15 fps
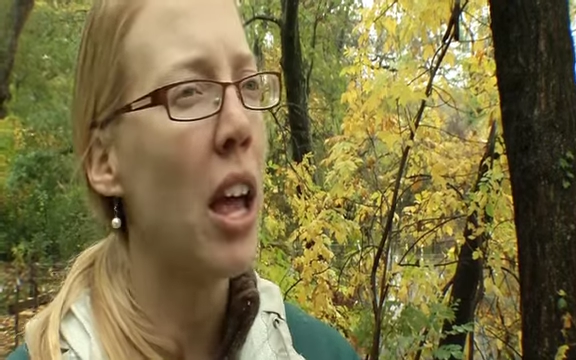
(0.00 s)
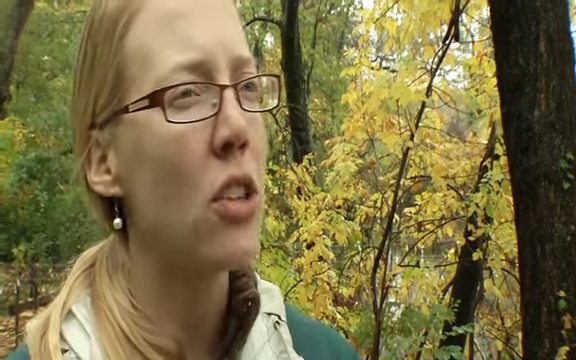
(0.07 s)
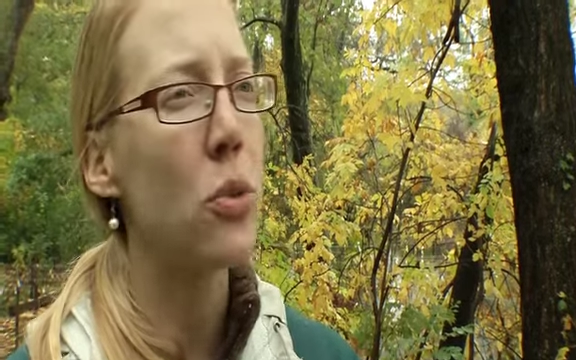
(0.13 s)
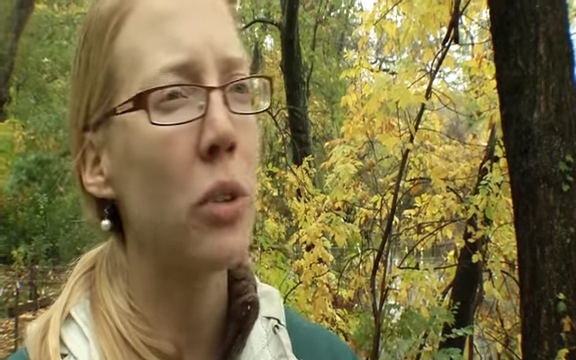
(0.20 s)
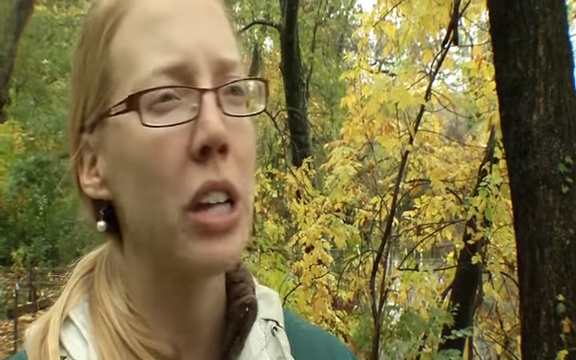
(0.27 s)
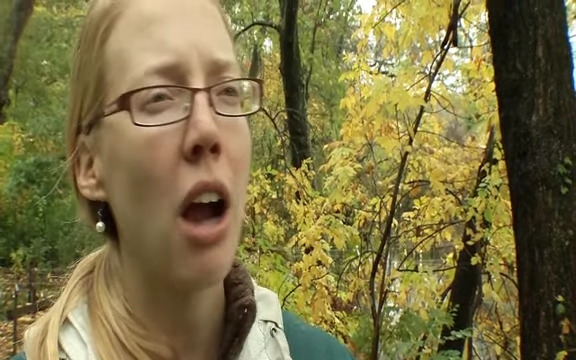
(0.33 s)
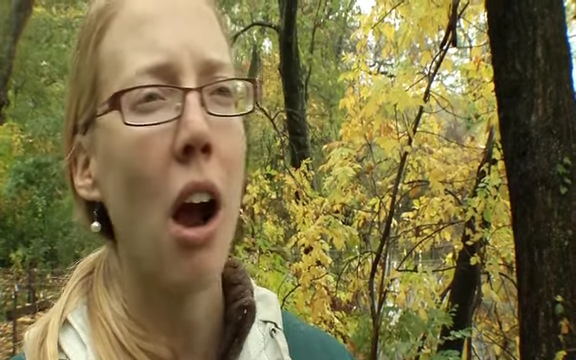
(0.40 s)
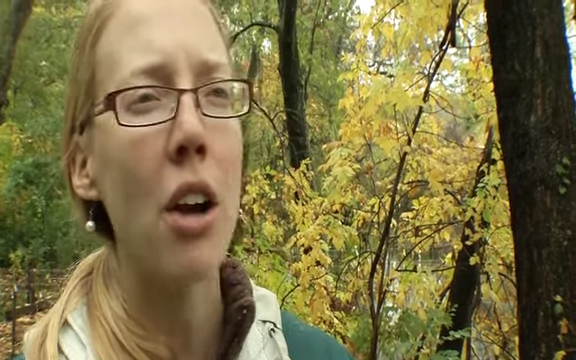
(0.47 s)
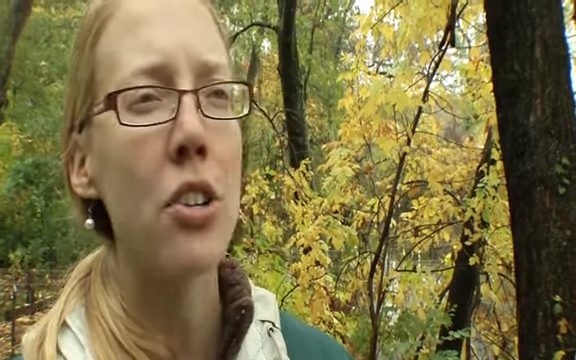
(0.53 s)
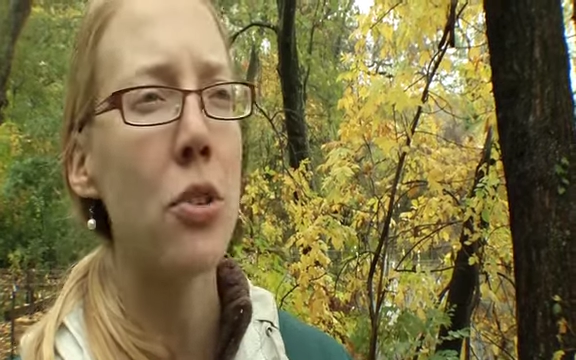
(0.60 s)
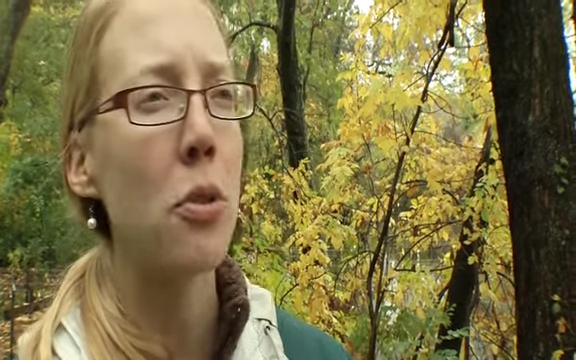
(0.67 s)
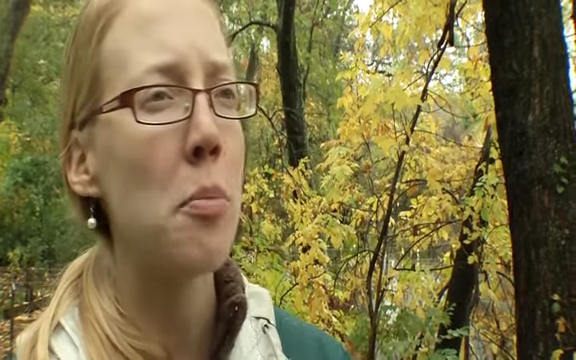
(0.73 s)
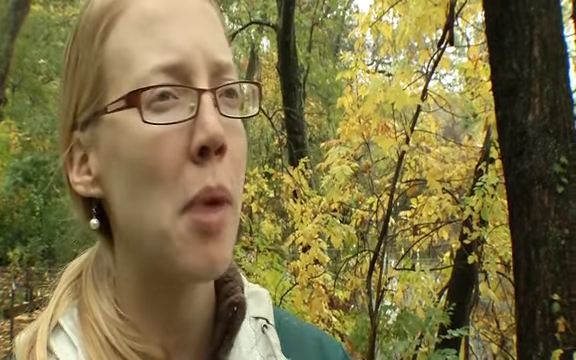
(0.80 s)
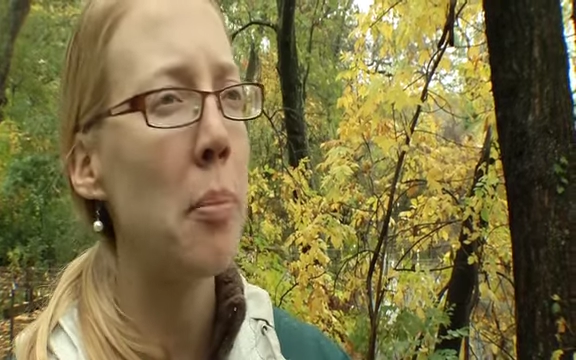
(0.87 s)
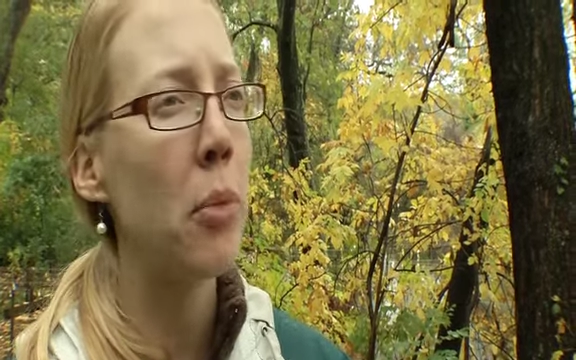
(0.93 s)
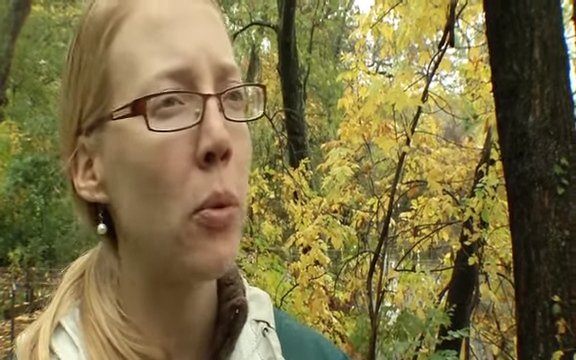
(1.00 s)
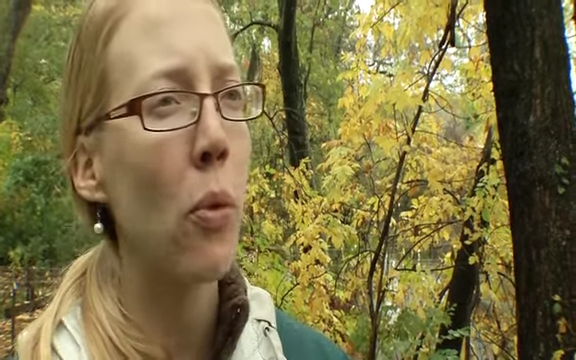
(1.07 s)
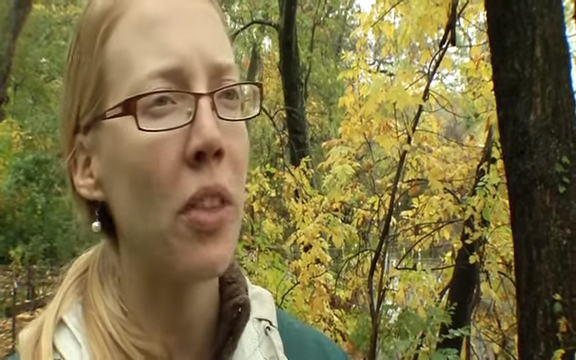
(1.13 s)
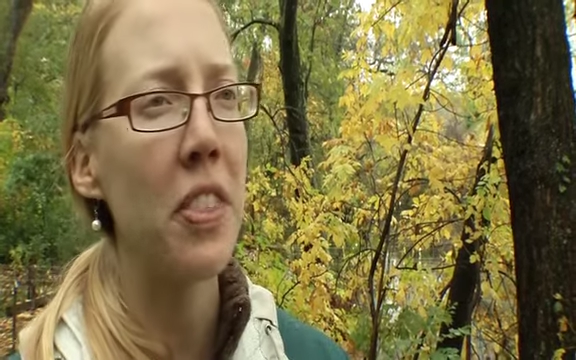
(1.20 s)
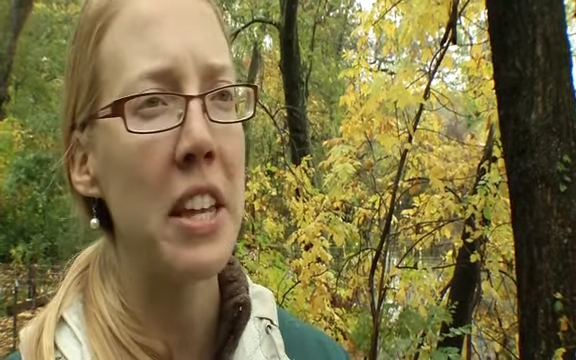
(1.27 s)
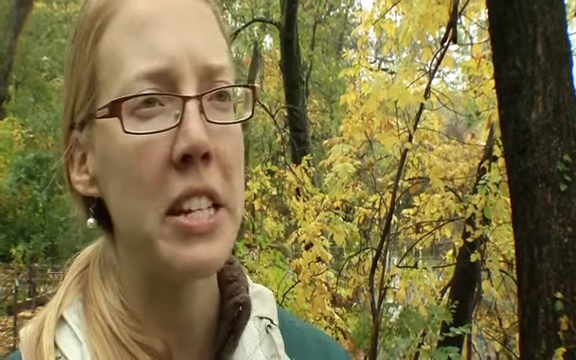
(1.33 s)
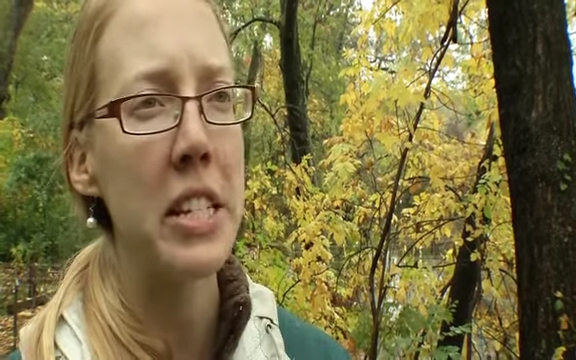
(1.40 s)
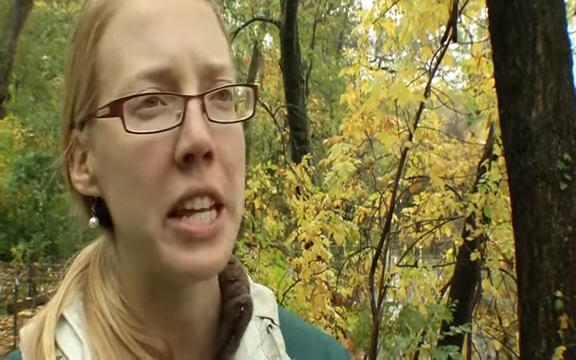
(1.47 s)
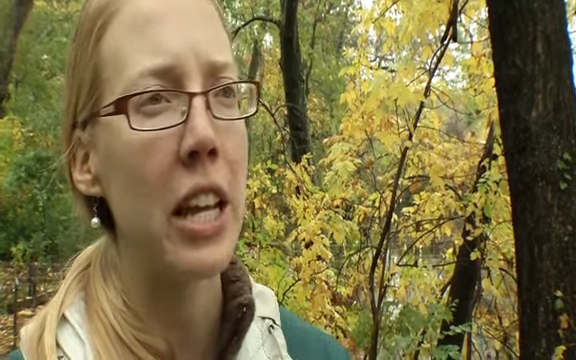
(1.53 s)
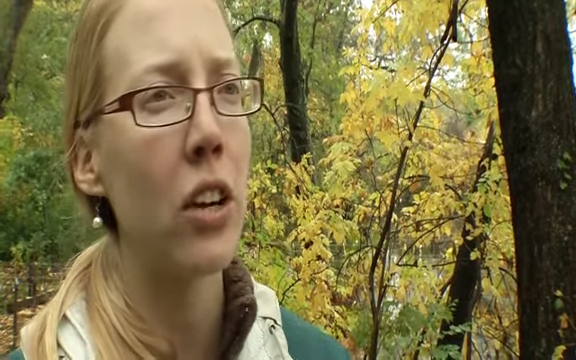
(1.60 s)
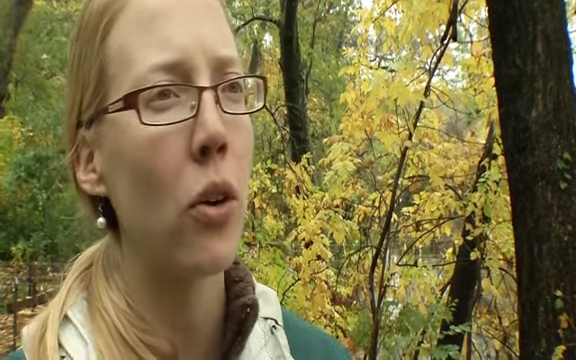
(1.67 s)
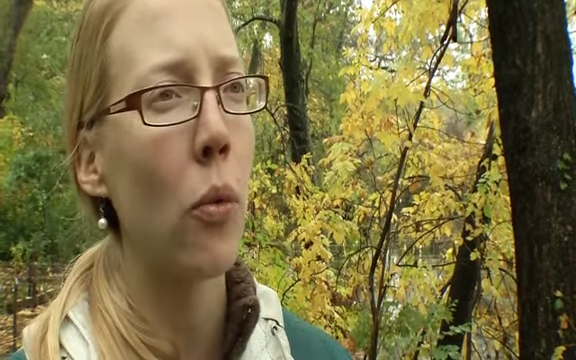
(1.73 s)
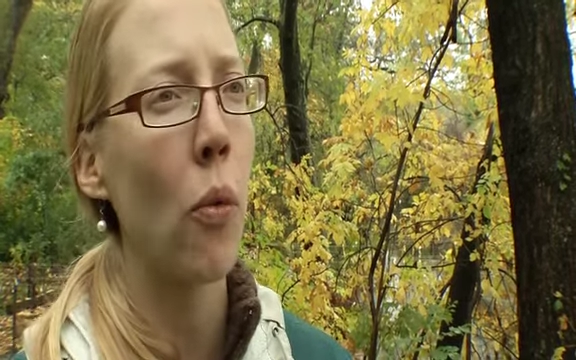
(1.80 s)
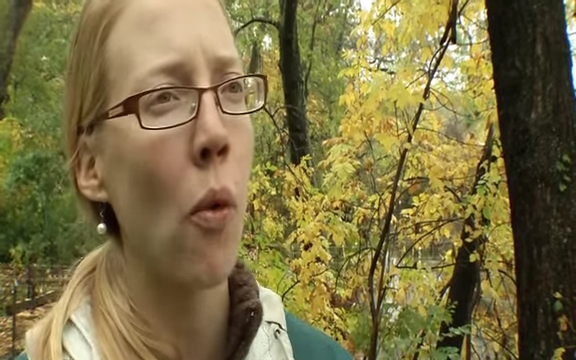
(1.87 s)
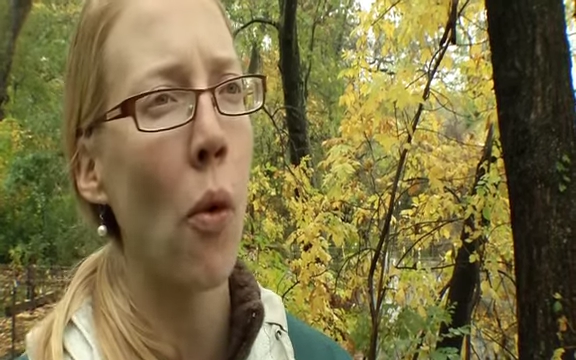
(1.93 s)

it's really hard to remember what they did or,